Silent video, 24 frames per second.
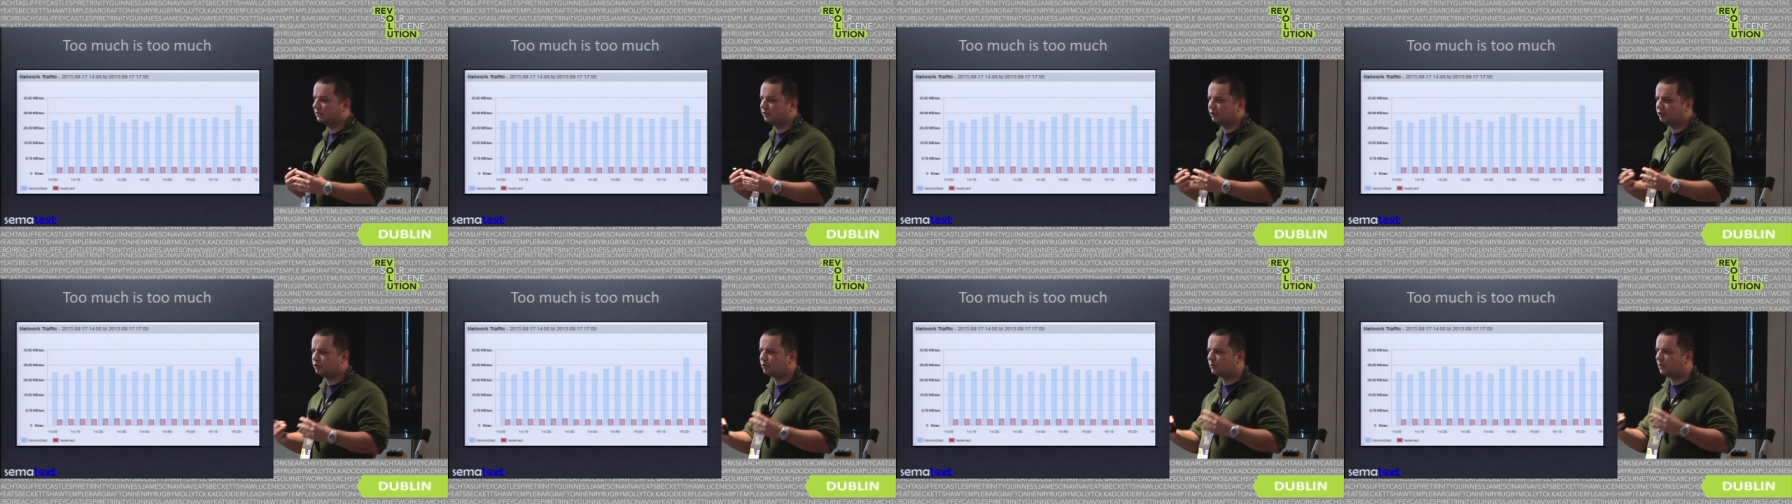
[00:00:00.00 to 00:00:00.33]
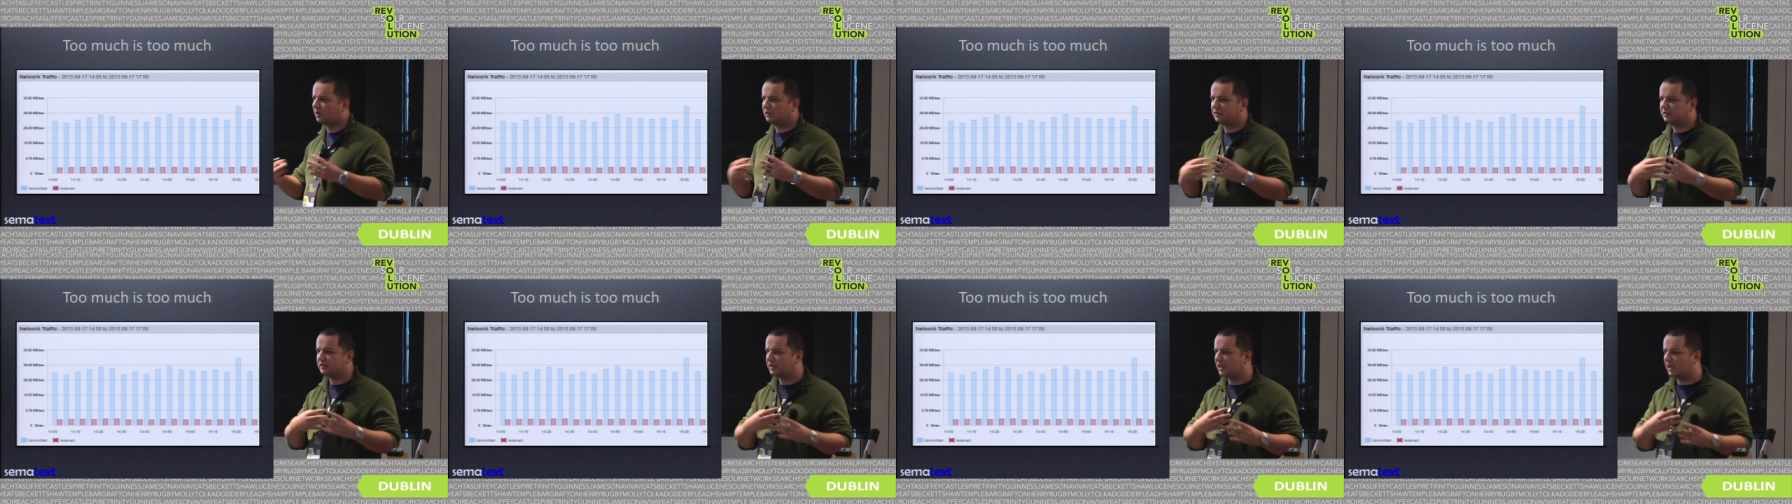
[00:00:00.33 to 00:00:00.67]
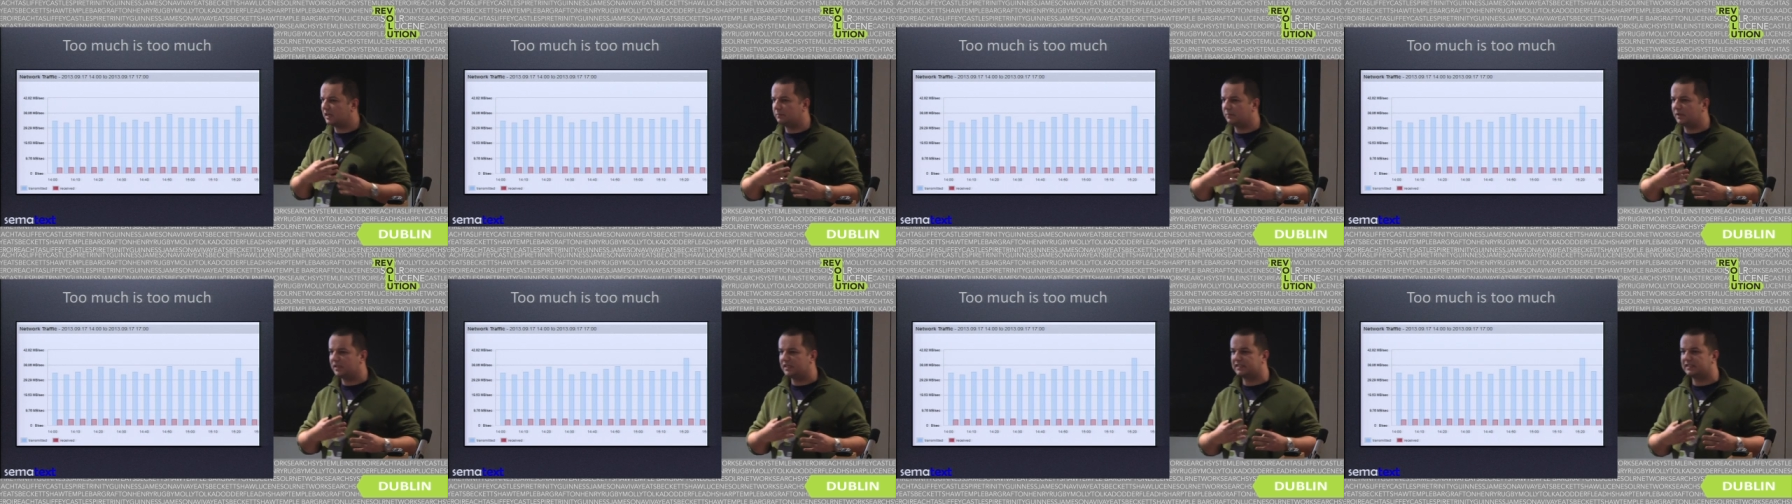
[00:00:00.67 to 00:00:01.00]
usually
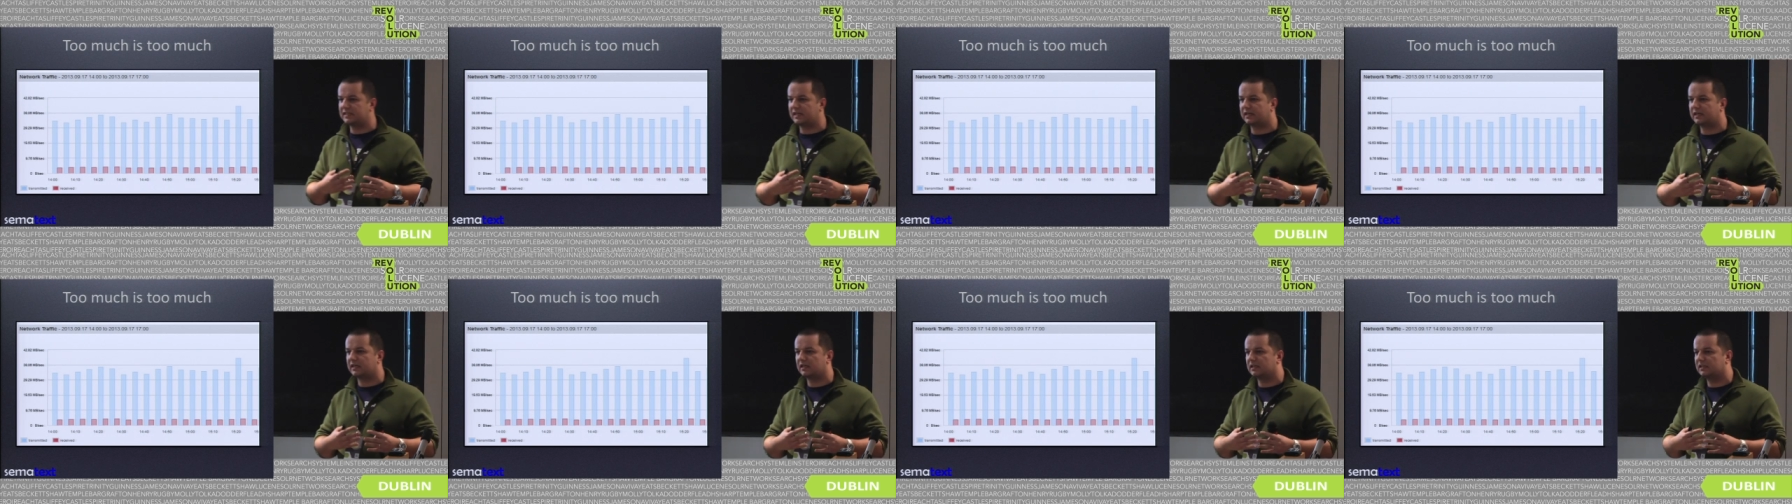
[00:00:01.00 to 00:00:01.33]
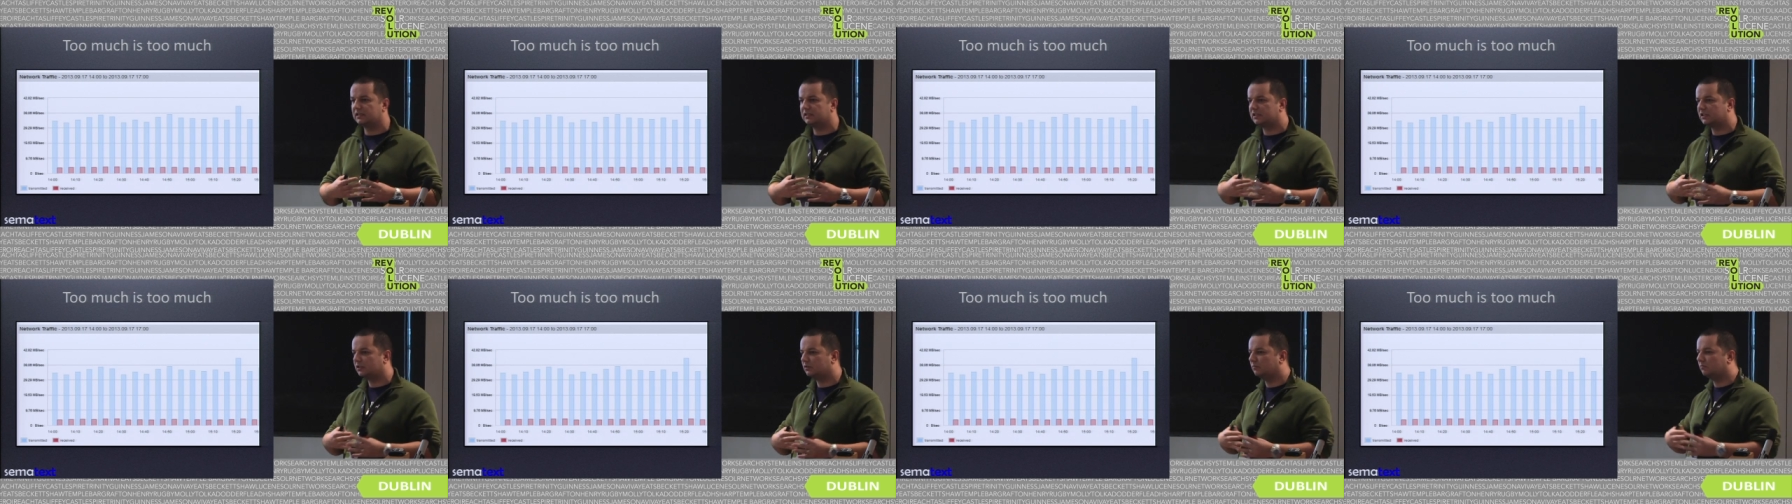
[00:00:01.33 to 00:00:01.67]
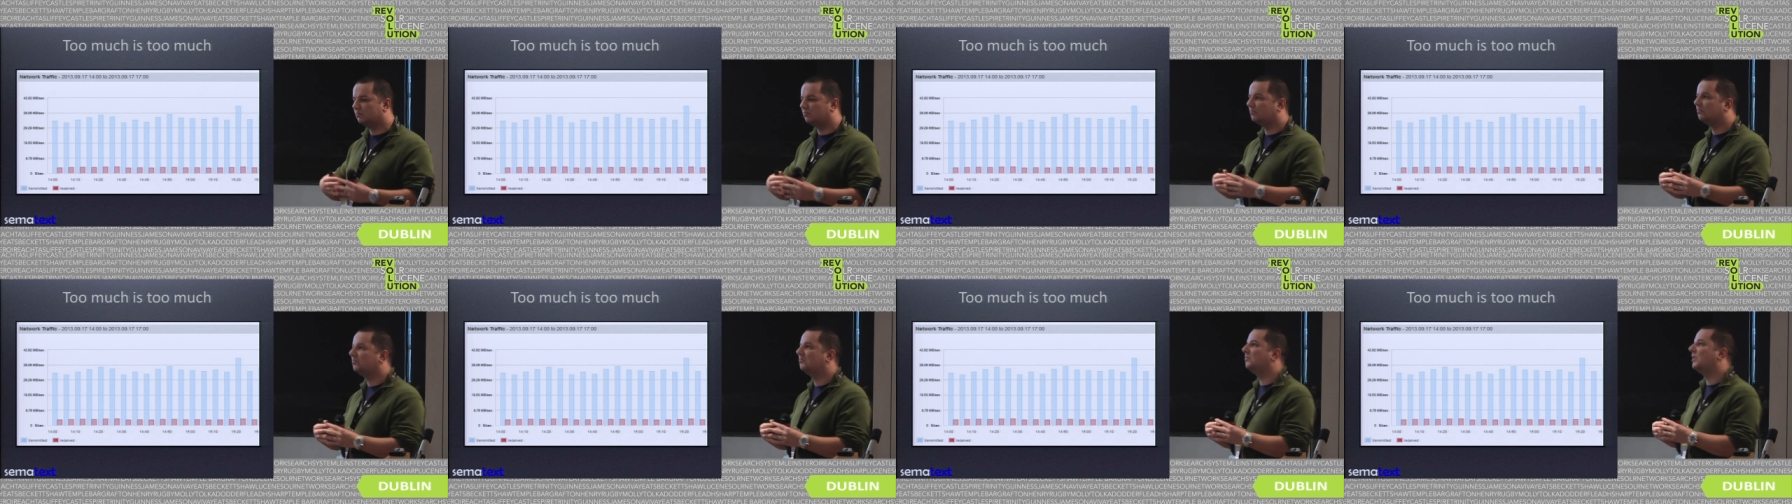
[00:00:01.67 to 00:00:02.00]
10 milliseconds,
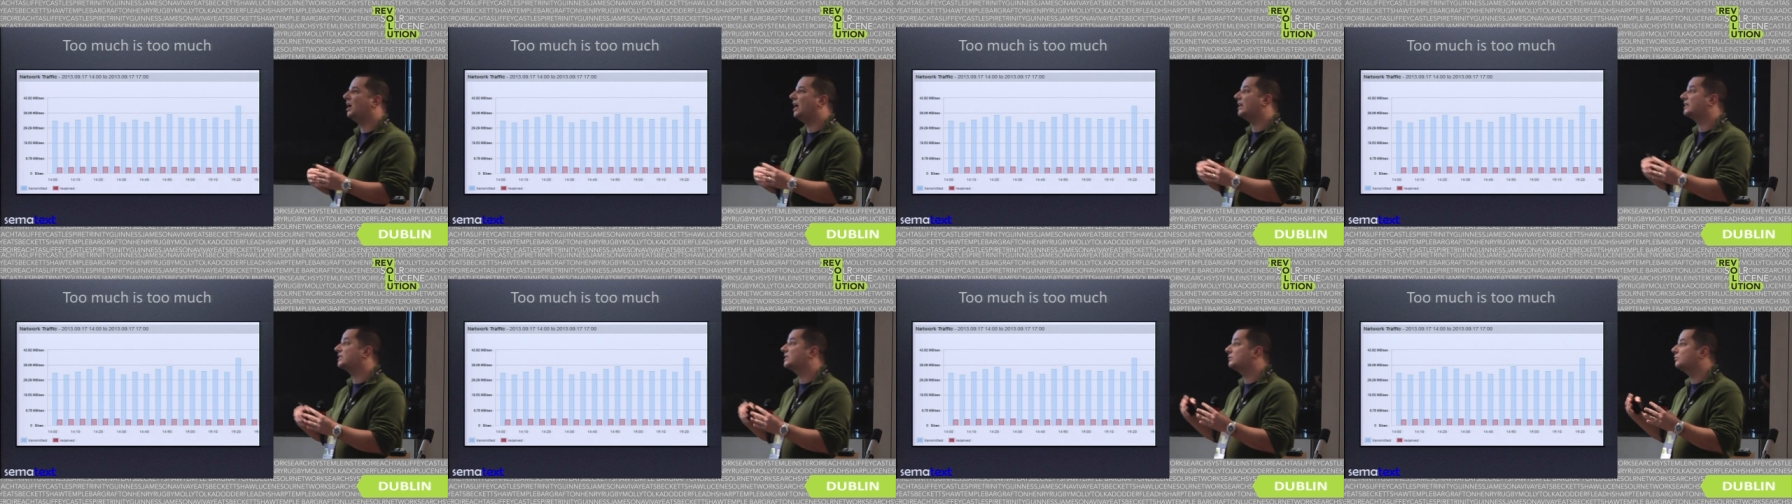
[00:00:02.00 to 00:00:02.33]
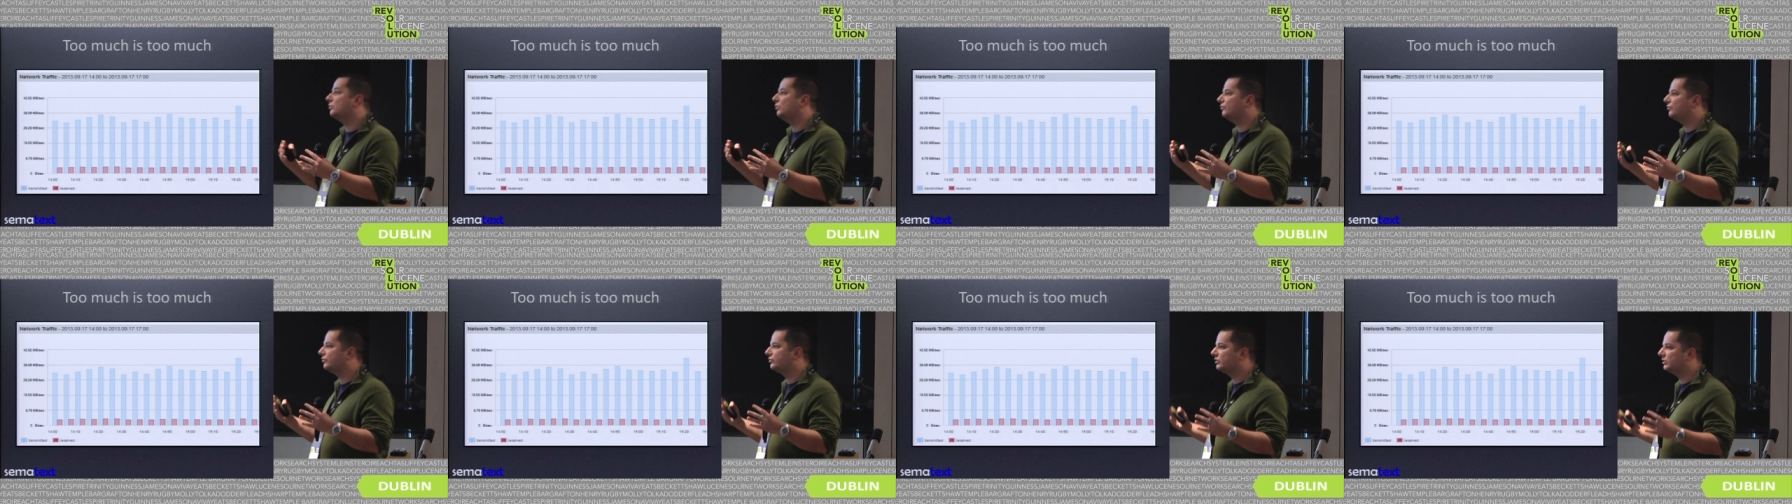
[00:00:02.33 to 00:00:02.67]
maximum